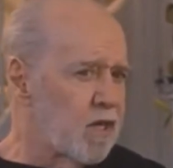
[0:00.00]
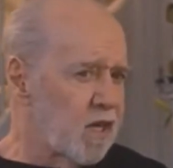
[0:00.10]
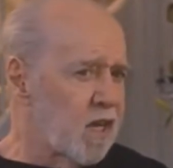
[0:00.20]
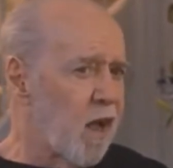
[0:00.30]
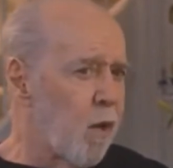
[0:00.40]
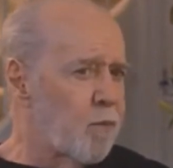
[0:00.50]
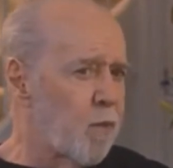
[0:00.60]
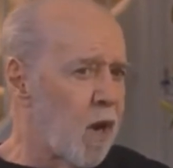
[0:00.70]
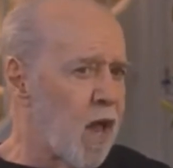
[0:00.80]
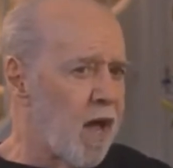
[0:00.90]
It can help
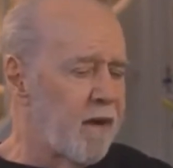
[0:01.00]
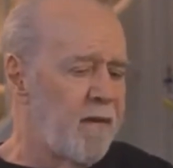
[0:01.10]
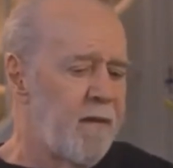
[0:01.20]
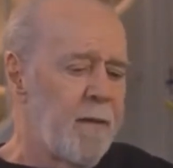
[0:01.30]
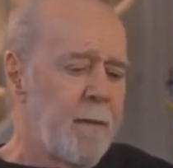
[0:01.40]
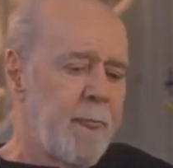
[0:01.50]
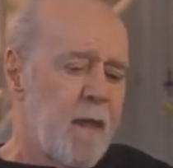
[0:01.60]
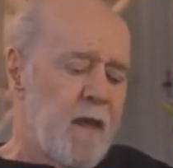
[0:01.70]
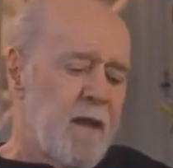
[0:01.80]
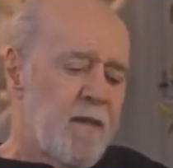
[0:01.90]
you a lot.
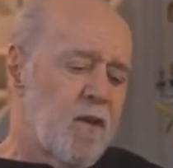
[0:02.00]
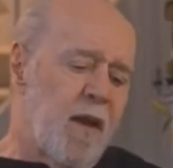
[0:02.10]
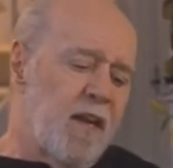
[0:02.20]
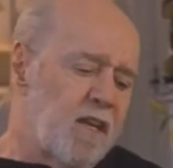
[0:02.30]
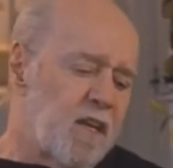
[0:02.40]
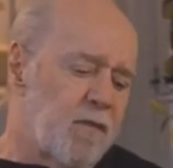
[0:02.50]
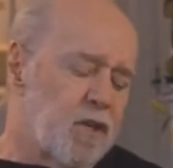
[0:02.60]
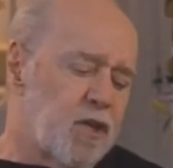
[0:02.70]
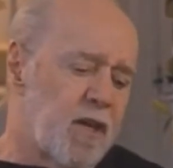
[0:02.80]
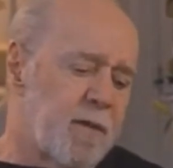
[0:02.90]
So I didn't give a
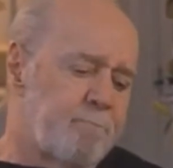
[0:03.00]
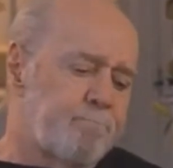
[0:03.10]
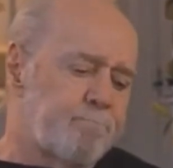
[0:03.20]
shit.